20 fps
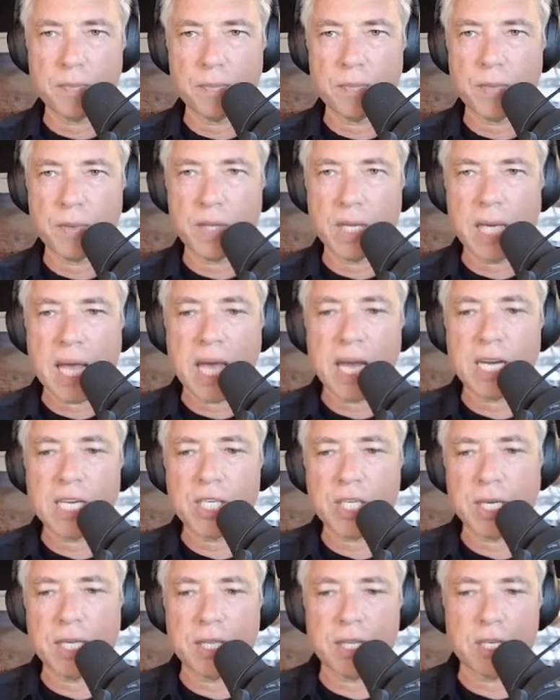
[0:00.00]

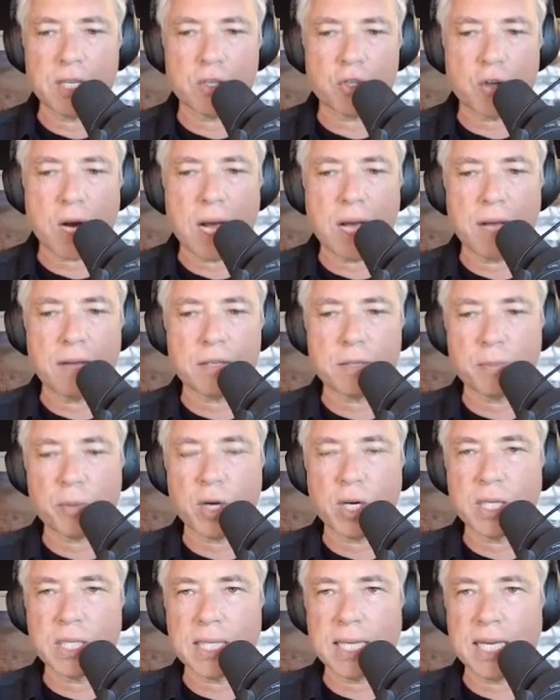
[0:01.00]
energy that drives
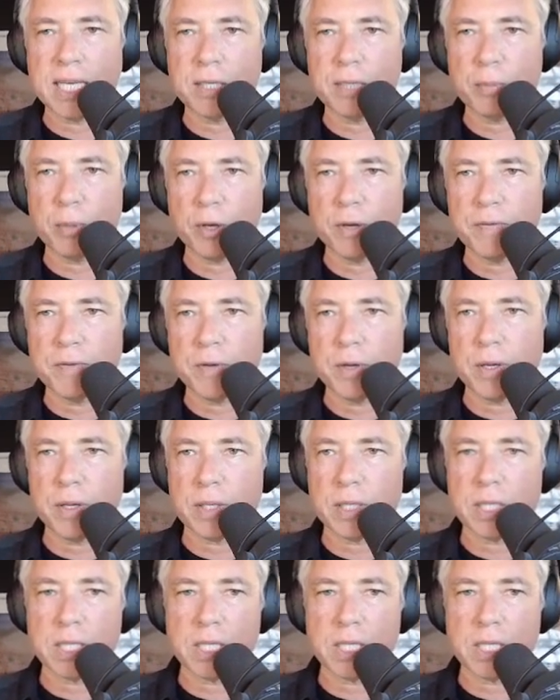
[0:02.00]
Bronze Age Pervert.